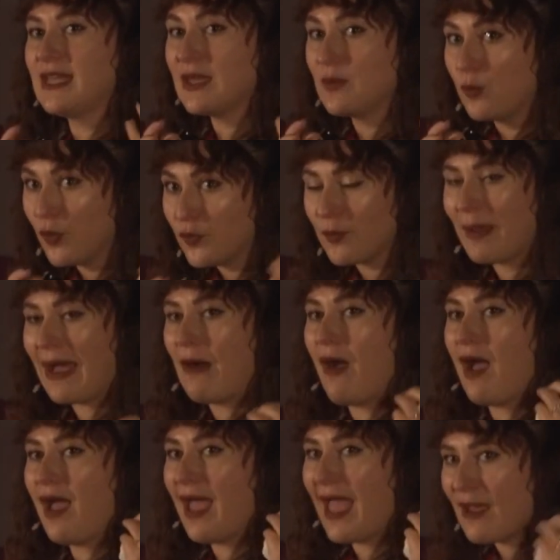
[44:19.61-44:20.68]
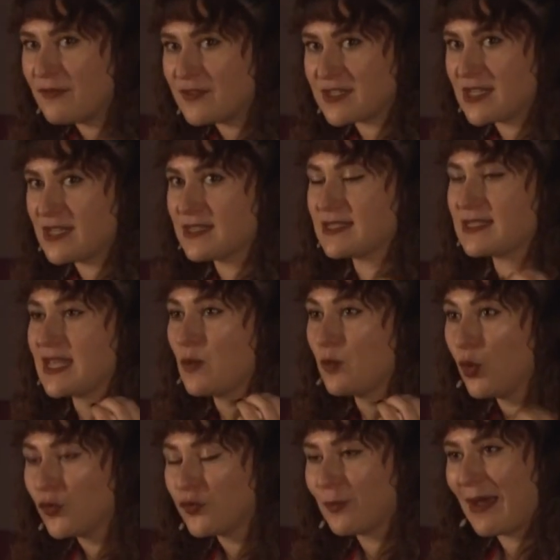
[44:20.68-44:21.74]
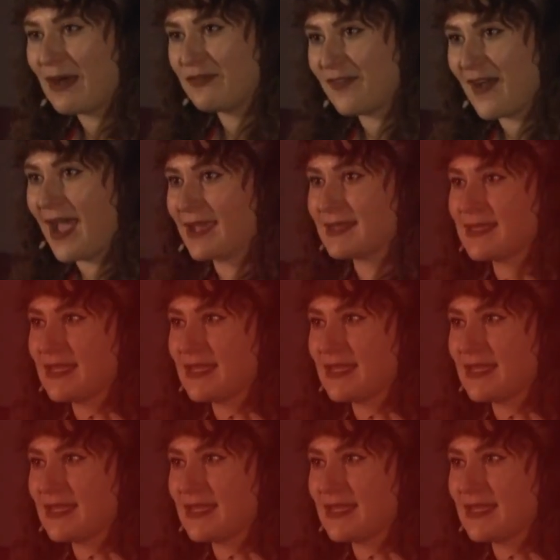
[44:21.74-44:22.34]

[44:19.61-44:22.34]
It was about evidence, it was about facts